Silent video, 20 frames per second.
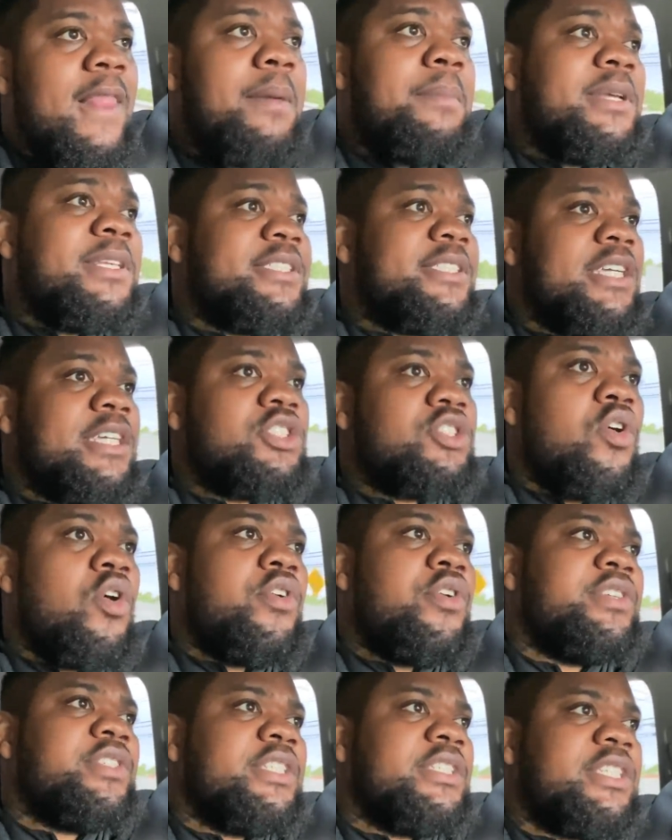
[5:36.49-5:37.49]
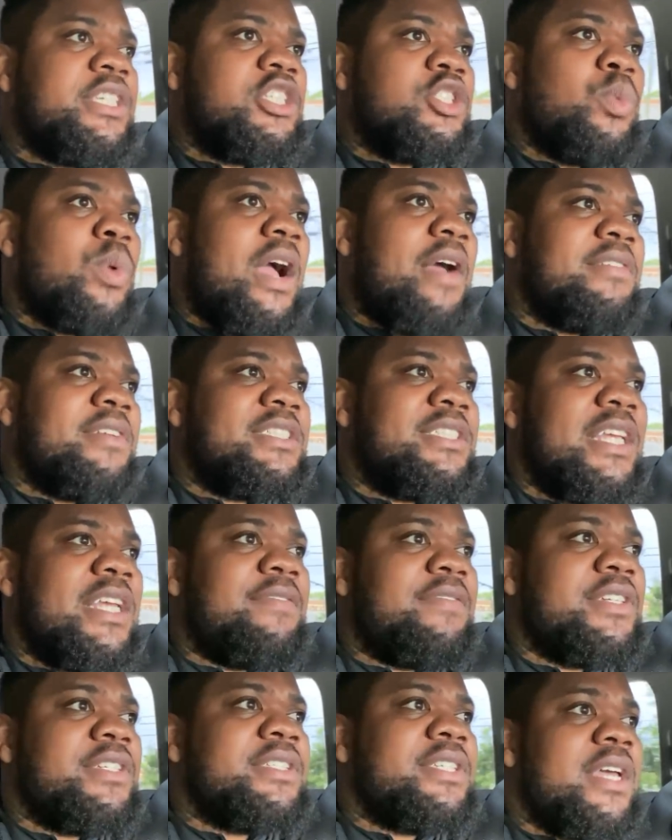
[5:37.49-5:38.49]
but 6 corners and 6 wide
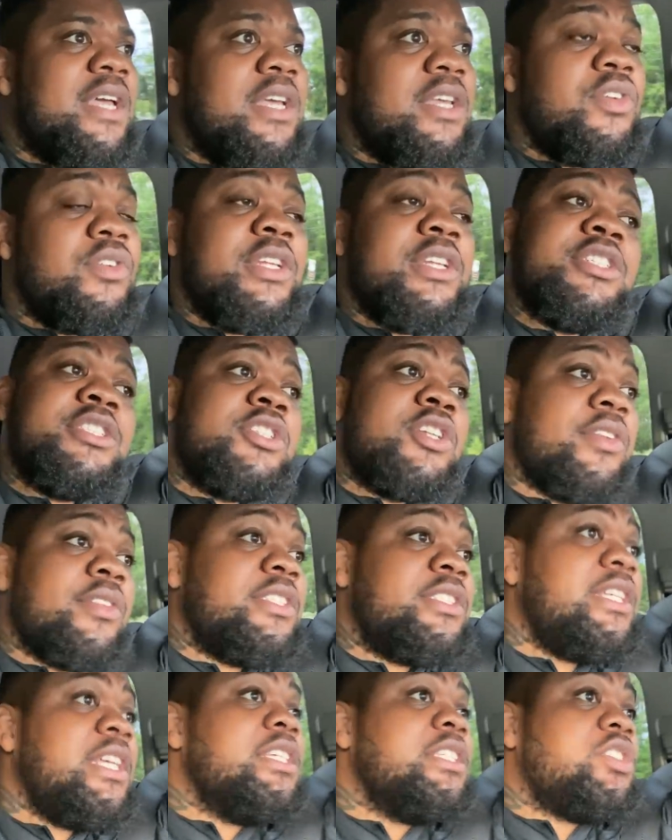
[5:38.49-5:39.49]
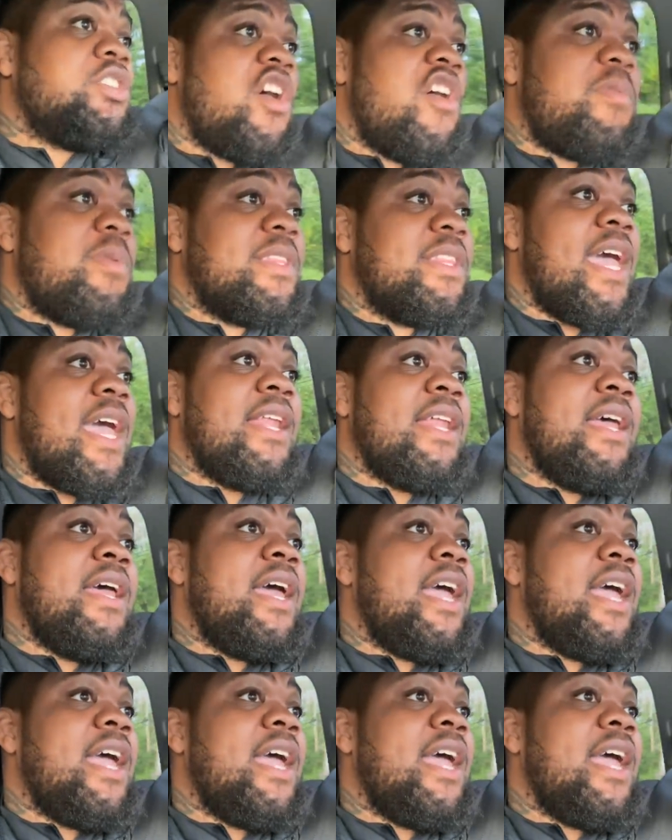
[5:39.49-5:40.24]
receivers, you need to start the season off with that.